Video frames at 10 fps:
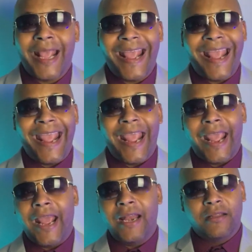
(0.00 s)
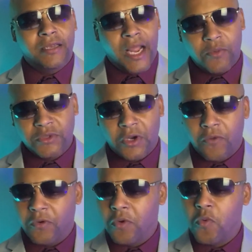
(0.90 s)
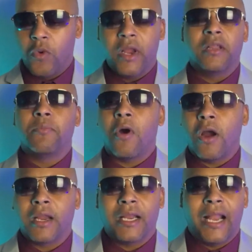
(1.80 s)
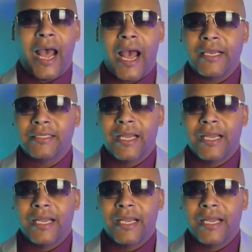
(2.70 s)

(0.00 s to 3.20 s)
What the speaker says: and day was over. We're in the parking lot,